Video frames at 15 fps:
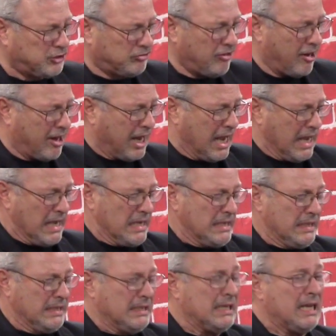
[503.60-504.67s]
trick,
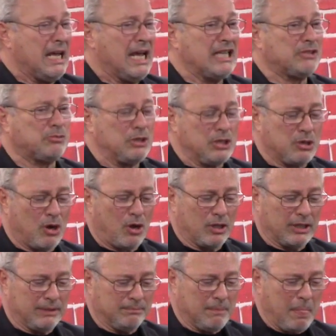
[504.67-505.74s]
as we call
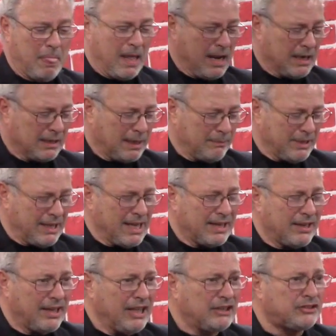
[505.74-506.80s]
it. Let me
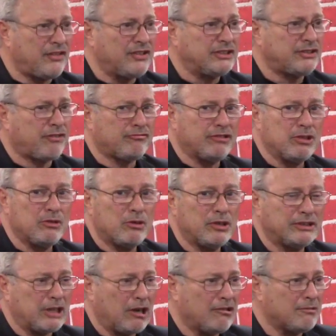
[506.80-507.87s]
get each of these 3
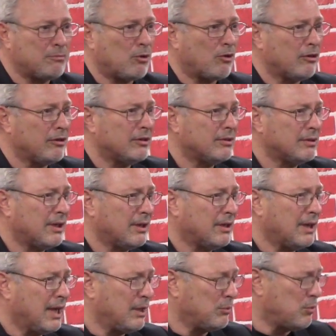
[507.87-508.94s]
coins airborne
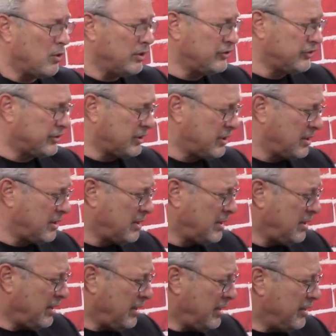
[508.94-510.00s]
at once.
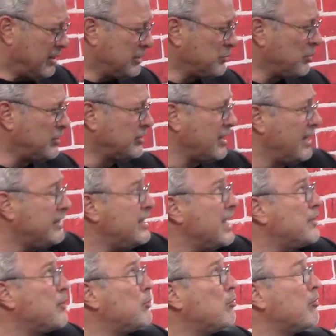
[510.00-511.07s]
This one's going to
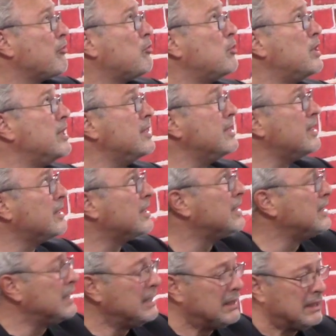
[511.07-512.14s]
take the north wind
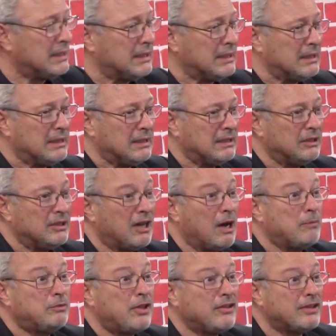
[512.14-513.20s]

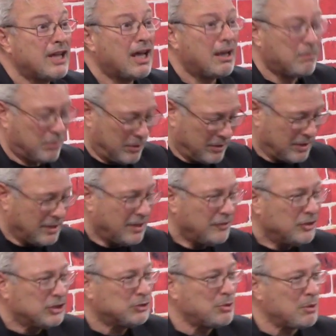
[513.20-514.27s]
up to the top.
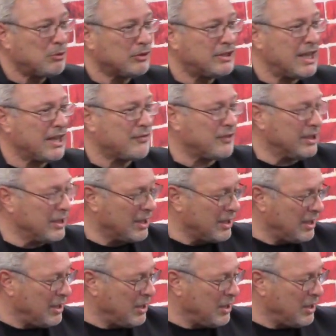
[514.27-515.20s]
This one will take the